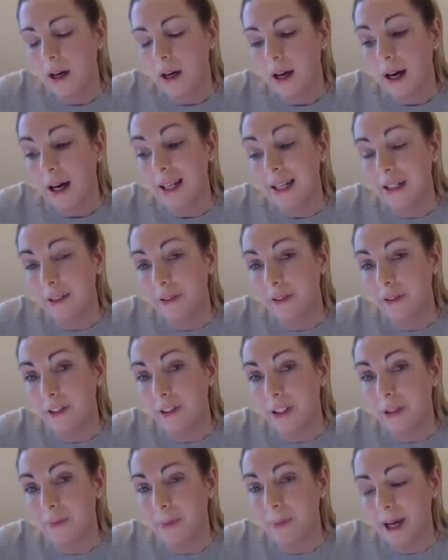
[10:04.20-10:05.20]
I
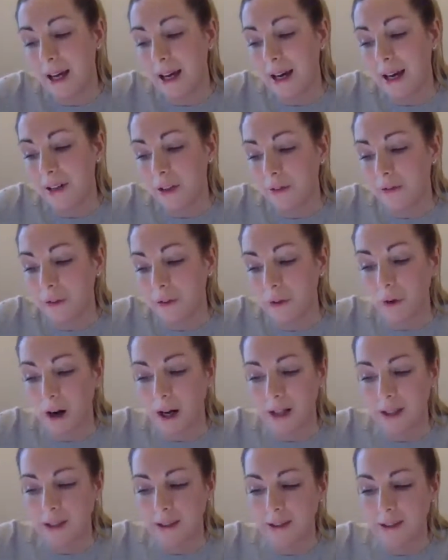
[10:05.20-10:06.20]
lifted my head off the
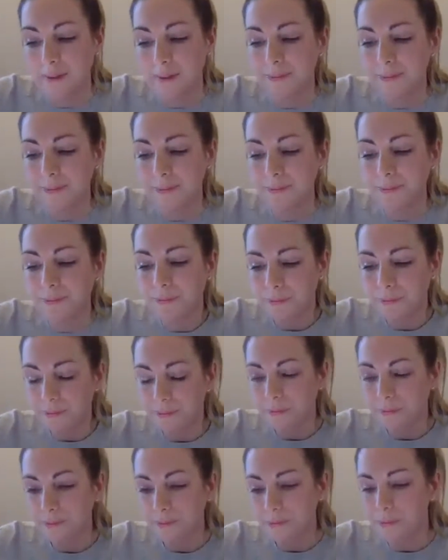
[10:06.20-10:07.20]
grass.
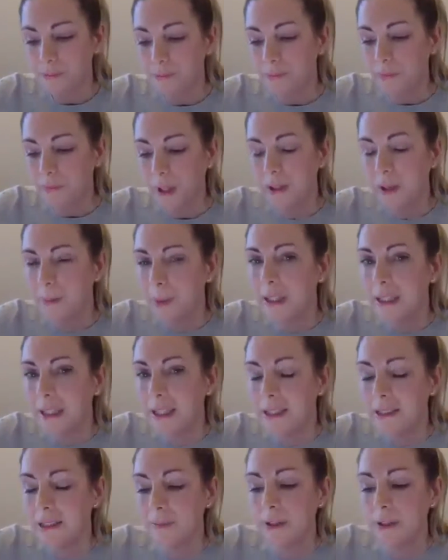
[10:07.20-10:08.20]
The
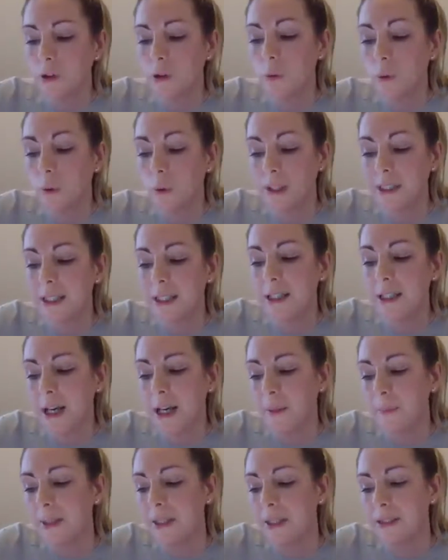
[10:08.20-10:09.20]
policeman squatted
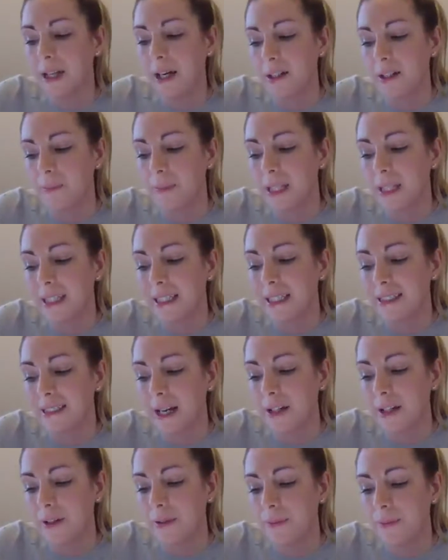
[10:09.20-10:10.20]
down beside me and
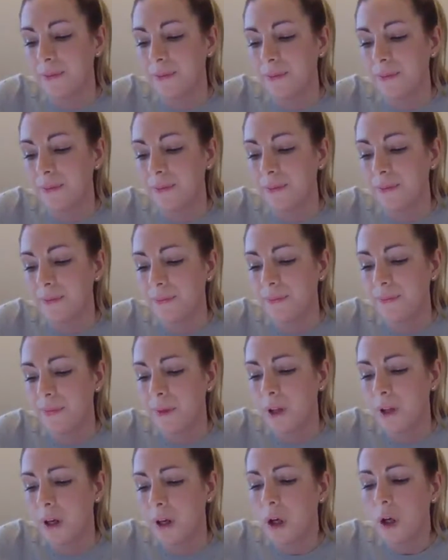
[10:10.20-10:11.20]
said,
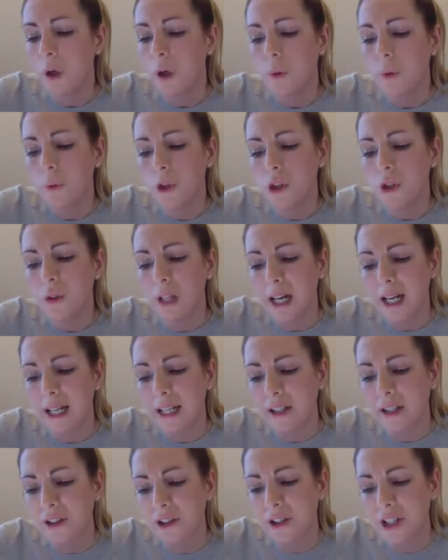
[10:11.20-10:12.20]
"Would you
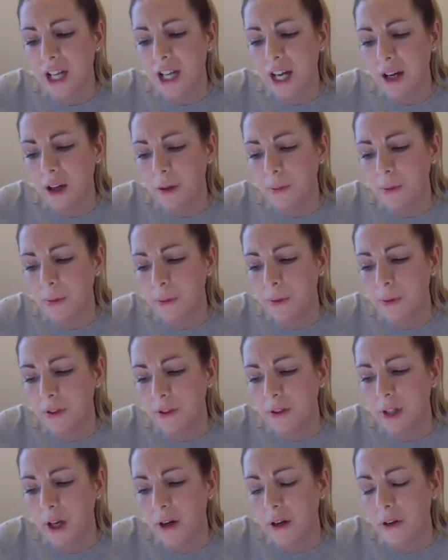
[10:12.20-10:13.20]
like to tell me
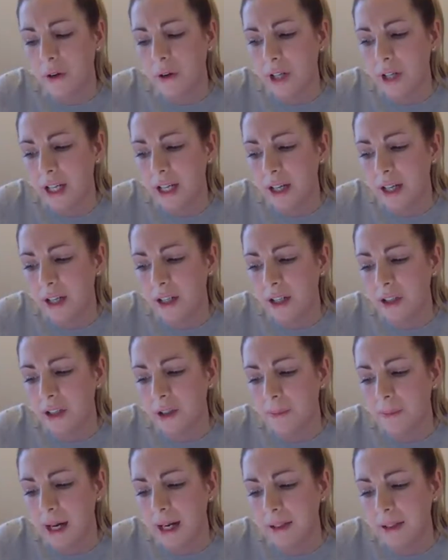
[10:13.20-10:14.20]
what's going on here,
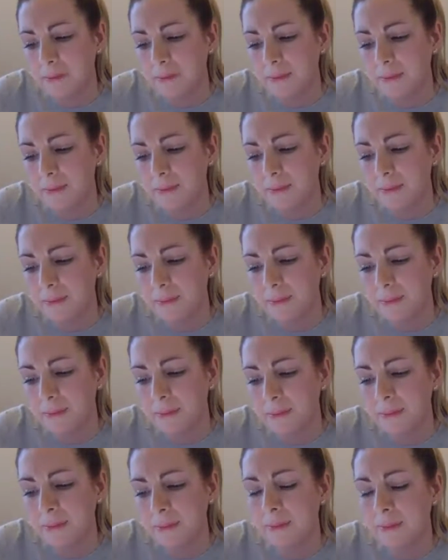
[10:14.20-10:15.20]
young man?"
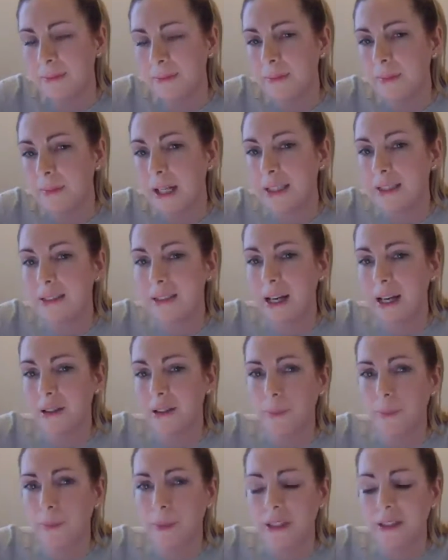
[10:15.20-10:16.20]
I sat
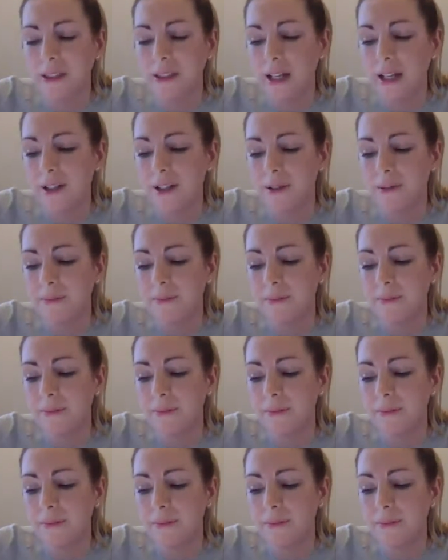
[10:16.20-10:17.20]
up and said,
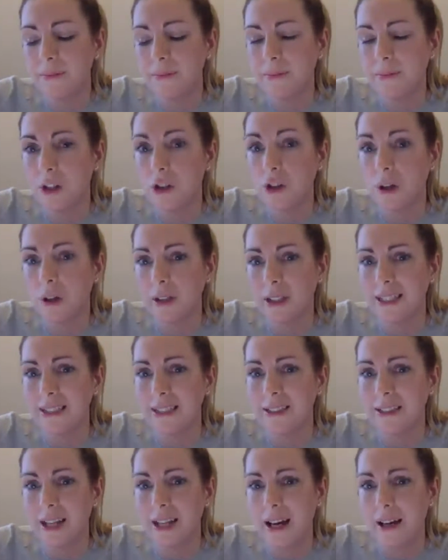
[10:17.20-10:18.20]
"The dog is
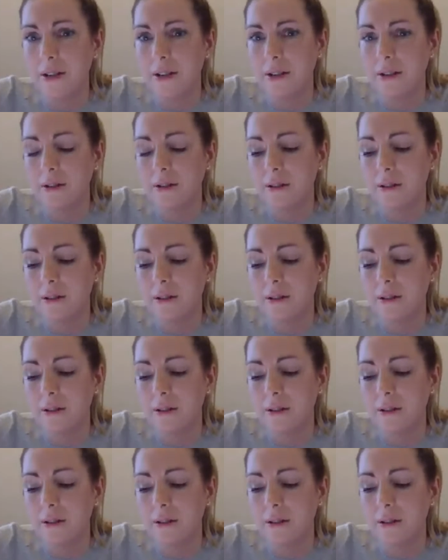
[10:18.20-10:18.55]
dead."